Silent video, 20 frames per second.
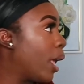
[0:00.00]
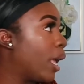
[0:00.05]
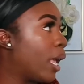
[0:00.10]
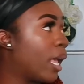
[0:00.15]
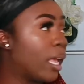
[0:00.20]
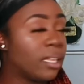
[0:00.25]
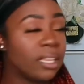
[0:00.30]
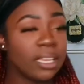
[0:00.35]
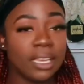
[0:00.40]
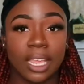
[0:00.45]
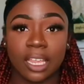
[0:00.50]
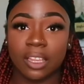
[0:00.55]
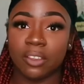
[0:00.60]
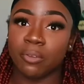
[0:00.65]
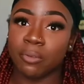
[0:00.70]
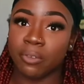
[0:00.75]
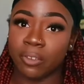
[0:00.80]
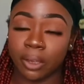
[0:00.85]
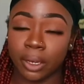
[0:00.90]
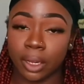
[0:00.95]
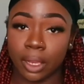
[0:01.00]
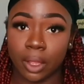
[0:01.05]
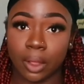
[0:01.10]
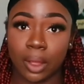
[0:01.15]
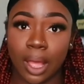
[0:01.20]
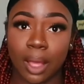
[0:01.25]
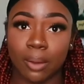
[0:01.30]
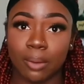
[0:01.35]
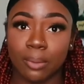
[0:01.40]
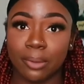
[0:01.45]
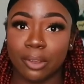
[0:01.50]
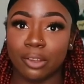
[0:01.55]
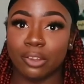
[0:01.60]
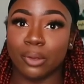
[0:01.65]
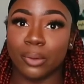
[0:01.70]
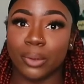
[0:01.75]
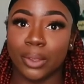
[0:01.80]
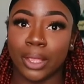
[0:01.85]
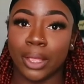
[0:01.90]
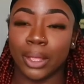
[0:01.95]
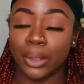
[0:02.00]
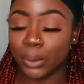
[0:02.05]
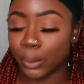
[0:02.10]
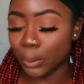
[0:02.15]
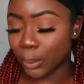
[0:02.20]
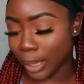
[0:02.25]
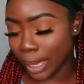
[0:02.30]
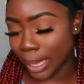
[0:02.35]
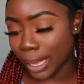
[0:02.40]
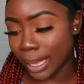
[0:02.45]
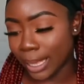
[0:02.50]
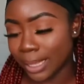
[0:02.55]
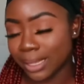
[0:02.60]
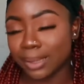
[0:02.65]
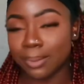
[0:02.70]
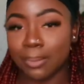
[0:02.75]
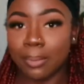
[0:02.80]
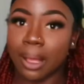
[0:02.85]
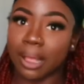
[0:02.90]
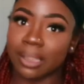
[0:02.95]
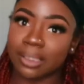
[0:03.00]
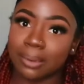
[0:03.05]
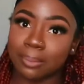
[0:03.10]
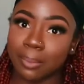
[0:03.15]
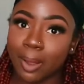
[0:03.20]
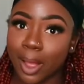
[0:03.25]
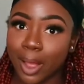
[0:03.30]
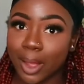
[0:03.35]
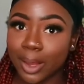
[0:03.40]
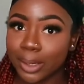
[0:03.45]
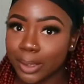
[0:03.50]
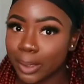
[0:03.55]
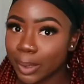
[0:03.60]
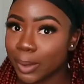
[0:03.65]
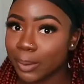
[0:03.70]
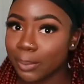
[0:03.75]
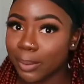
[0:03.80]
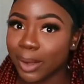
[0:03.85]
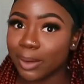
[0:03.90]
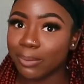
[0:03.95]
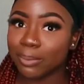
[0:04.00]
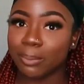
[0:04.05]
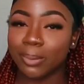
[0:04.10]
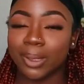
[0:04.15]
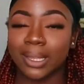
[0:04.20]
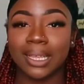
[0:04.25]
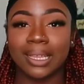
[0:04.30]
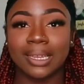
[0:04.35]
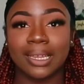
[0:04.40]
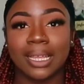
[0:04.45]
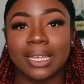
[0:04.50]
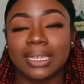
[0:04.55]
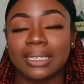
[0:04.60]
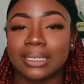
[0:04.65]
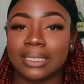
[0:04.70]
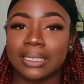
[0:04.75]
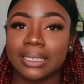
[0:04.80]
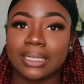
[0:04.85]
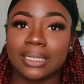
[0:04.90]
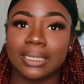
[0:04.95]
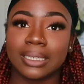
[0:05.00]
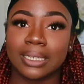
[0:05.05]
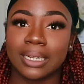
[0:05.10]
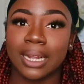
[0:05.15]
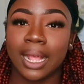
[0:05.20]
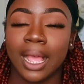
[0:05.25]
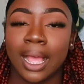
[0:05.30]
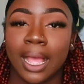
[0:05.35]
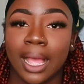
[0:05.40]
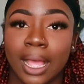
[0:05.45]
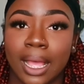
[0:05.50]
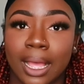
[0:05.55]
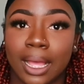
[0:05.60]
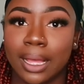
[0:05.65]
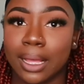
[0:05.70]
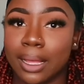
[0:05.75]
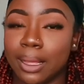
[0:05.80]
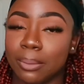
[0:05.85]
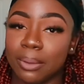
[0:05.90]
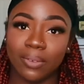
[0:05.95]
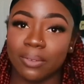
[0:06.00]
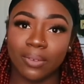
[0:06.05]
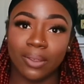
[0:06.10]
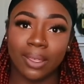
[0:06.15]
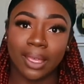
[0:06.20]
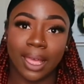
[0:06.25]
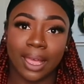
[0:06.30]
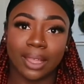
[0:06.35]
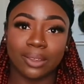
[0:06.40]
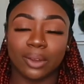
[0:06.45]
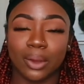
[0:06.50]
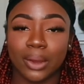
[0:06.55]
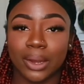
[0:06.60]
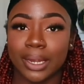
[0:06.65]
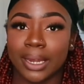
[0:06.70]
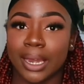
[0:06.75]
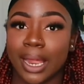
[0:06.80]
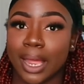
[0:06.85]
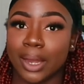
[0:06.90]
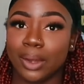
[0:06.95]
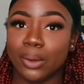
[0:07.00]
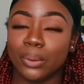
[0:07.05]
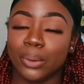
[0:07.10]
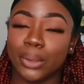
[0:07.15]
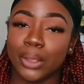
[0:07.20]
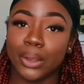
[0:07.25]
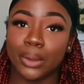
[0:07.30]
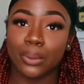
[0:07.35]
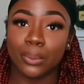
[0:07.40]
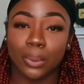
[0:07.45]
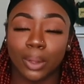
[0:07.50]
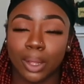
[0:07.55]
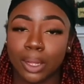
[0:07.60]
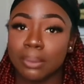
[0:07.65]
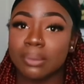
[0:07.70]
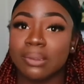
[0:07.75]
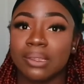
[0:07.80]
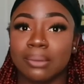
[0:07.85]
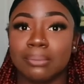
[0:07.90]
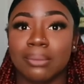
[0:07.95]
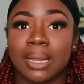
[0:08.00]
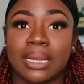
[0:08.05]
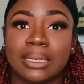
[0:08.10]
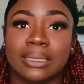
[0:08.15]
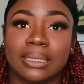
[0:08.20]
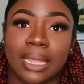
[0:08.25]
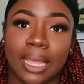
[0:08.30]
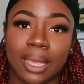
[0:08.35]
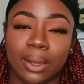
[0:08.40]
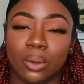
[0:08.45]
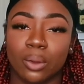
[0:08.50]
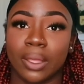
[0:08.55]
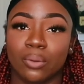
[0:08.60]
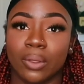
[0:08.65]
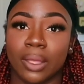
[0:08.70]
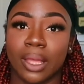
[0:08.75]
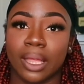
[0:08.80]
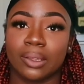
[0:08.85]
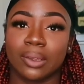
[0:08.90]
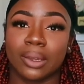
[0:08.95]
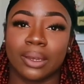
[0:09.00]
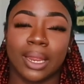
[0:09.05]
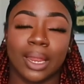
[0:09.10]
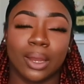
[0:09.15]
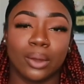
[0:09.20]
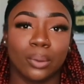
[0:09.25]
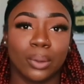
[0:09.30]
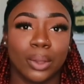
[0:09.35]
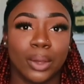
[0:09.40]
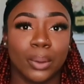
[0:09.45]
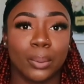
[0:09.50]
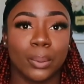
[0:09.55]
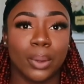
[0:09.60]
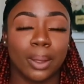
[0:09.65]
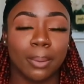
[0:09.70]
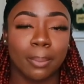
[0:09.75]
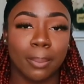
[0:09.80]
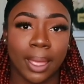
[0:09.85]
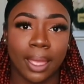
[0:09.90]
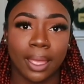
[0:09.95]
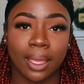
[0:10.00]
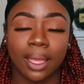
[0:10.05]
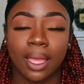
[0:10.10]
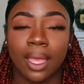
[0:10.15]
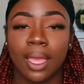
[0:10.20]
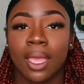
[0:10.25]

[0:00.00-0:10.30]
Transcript: in today's video i will be showing you guys my small little perfume collection um, if you guys are not new here welcome to my channel if you guys are not new here welcome back